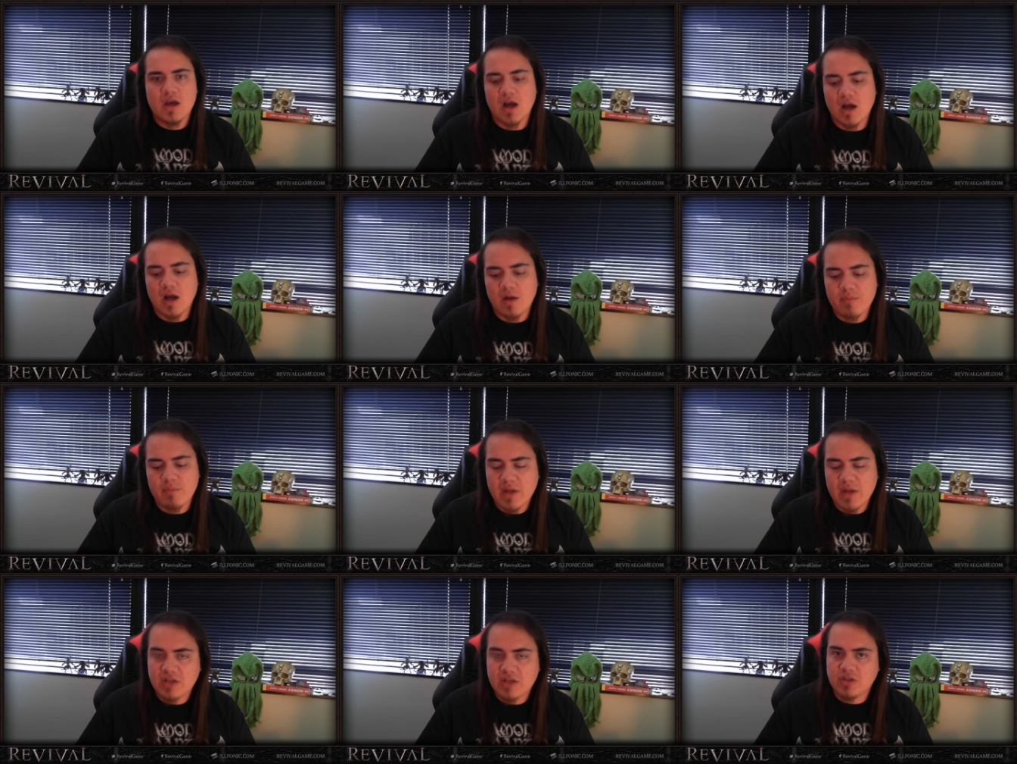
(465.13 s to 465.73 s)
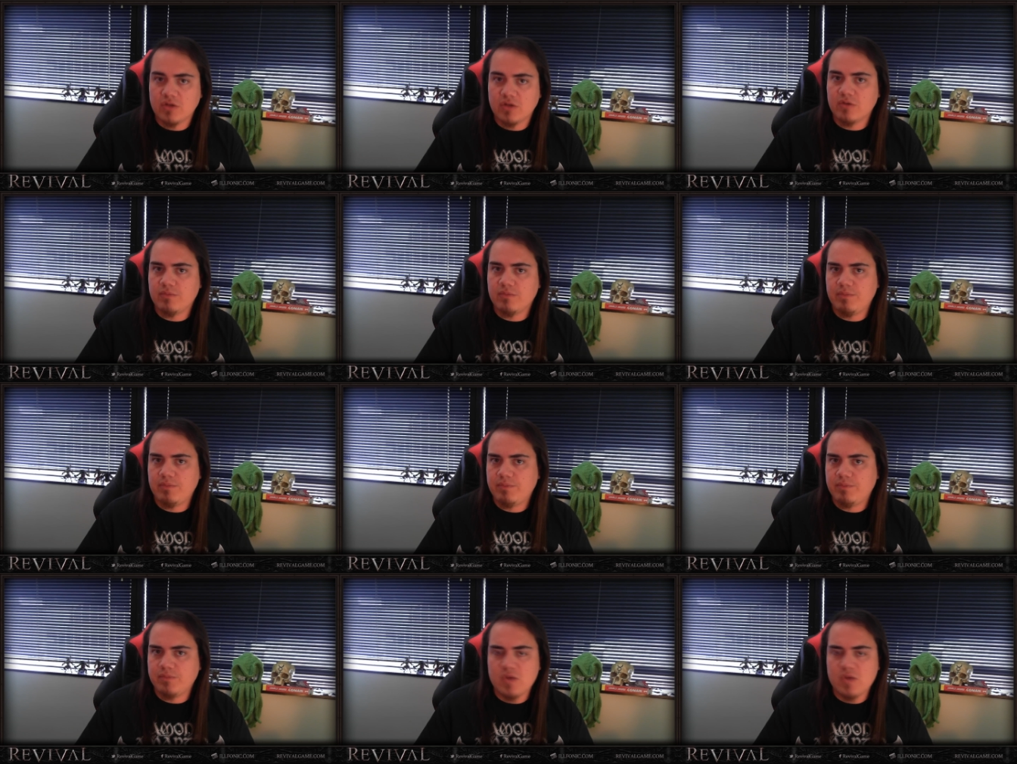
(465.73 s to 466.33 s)
uh, makes your,
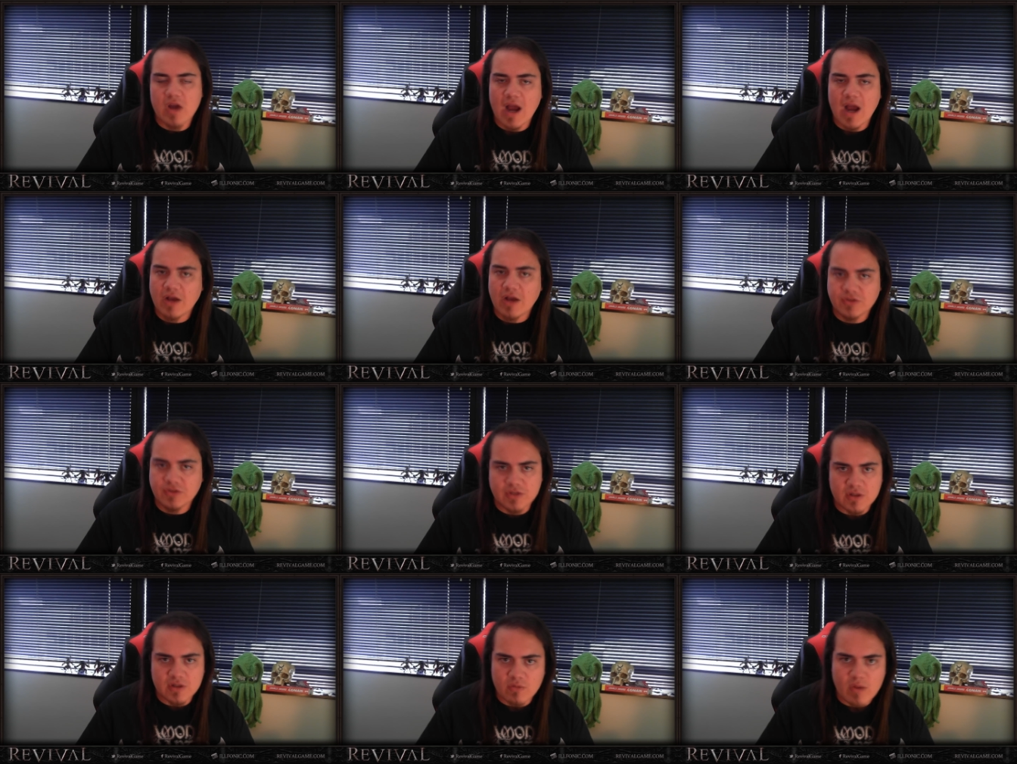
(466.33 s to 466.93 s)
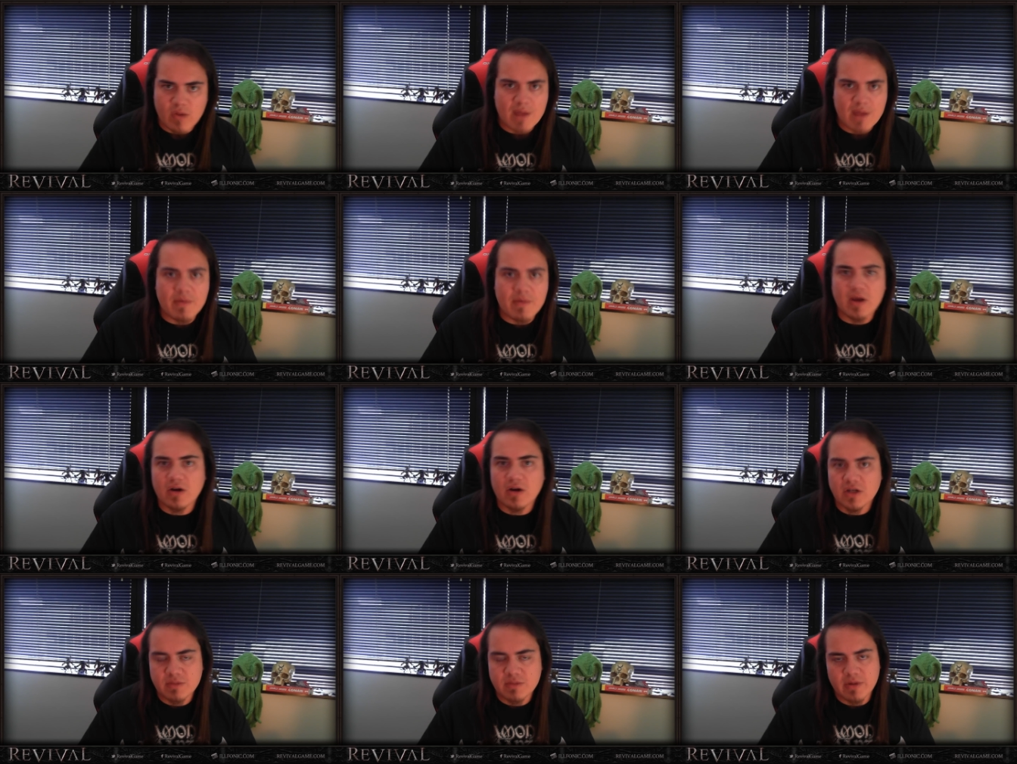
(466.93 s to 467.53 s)
your house look way
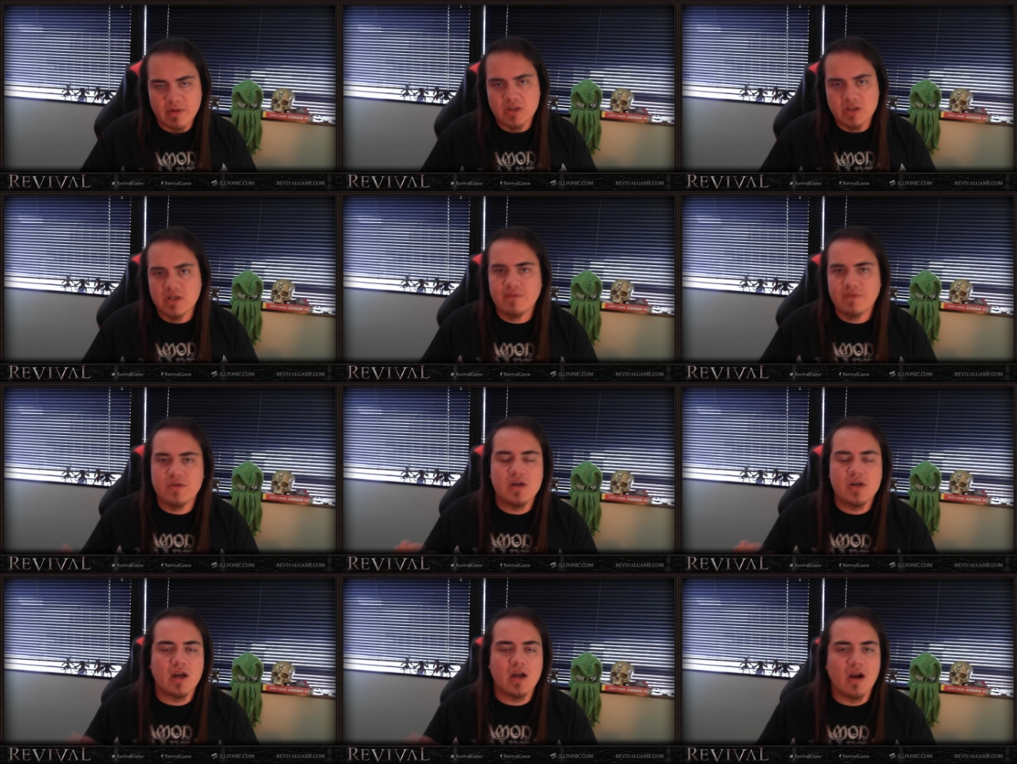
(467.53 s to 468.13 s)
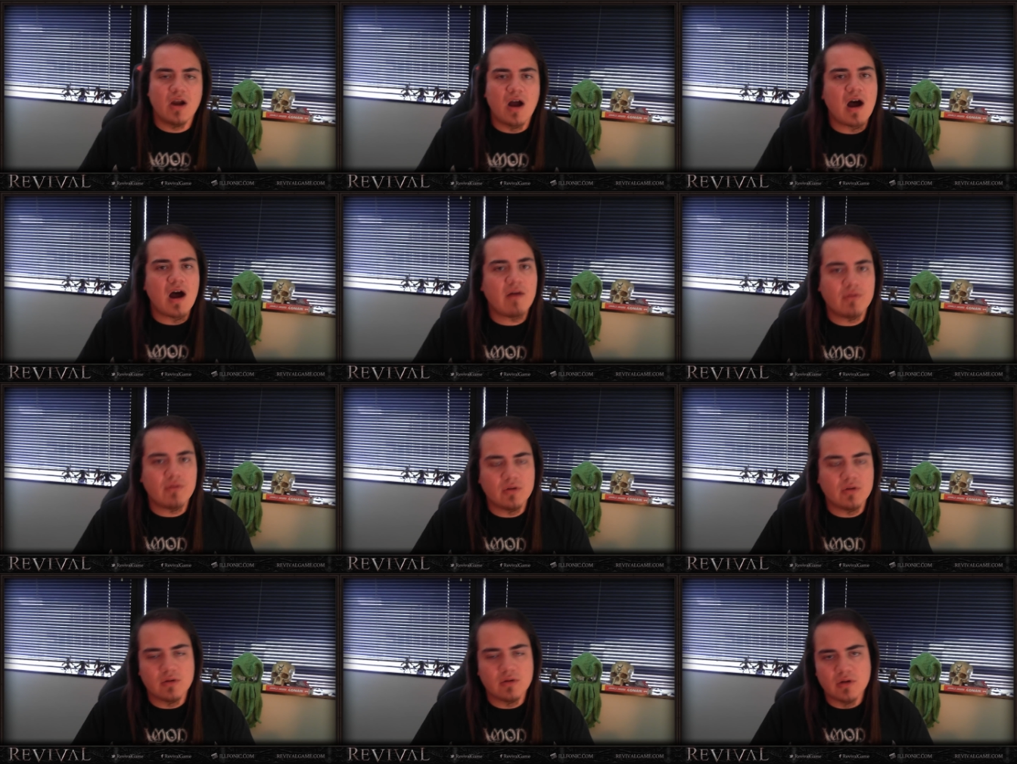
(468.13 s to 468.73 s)
better, especially if you got a
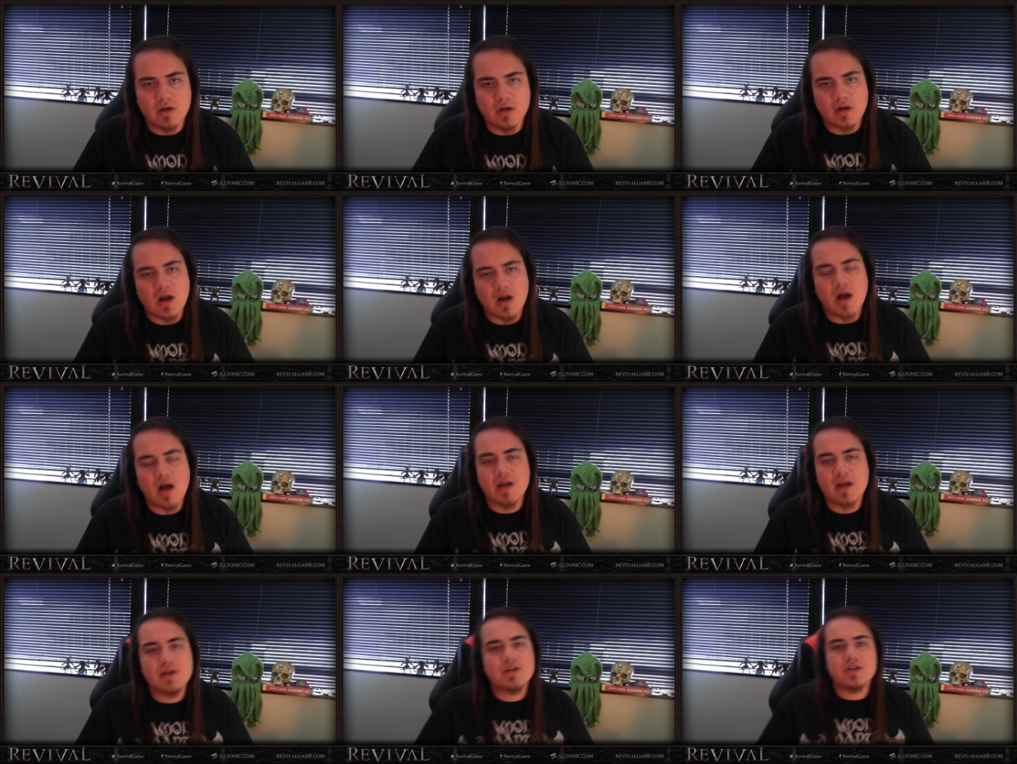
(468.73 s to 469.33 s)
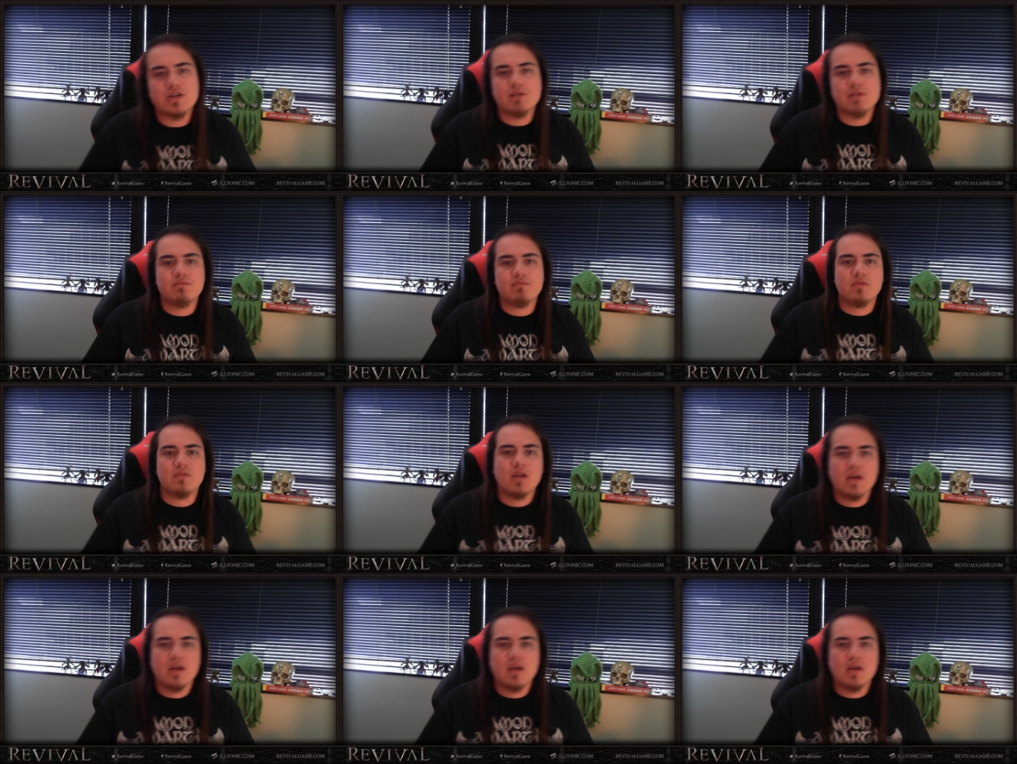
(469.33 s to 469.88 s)
hovel or a cottage and